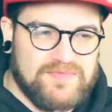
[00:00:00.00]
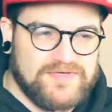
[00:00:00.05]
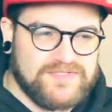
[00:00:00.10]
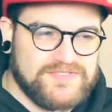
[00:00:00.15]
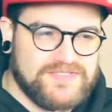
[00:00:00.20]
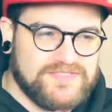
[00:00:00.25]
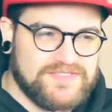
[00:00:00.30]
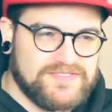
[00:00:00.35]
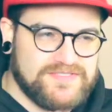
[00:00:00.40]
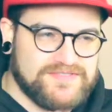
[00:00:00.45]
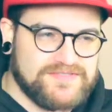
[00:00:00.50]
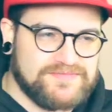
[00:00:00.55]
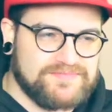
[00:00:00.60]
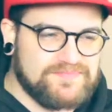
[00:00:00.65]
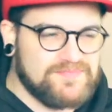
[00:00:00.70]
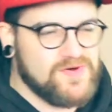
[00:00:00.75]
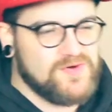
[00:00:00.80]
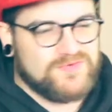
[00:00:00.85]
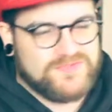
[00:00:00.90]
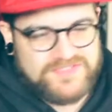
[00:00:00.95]
most
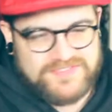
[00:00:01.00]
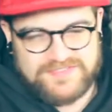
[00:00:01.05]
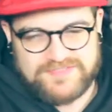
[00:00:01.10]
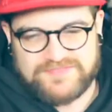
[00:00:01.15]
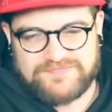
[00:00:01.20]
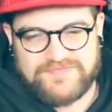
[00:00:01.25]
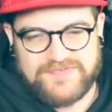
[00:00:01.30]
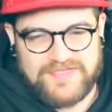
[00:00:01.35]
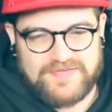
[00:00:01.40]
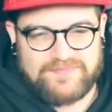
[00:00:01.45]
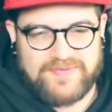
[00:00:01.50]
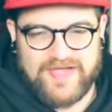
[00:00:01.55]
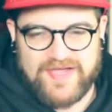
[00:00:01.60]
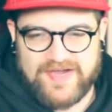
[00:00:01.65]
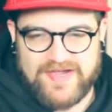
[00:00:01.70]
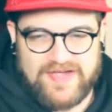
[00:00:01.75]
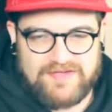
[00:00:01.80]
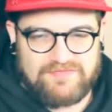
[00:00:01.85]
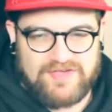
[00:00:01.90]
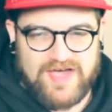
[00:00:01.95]
of the
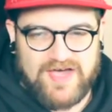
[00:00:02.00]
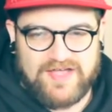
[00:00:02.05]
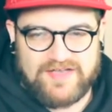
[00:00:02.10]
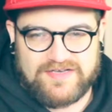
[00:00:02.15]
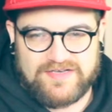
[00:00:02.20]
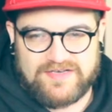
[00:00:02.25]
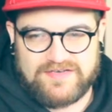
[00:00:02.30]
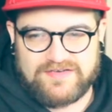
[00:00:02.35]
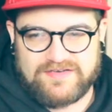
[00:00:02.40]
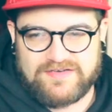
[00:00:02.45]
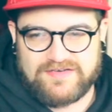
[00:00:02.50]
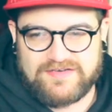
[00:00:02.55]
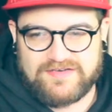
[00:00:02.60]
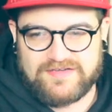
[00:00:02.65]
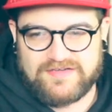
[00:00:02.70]
feedback I've gotten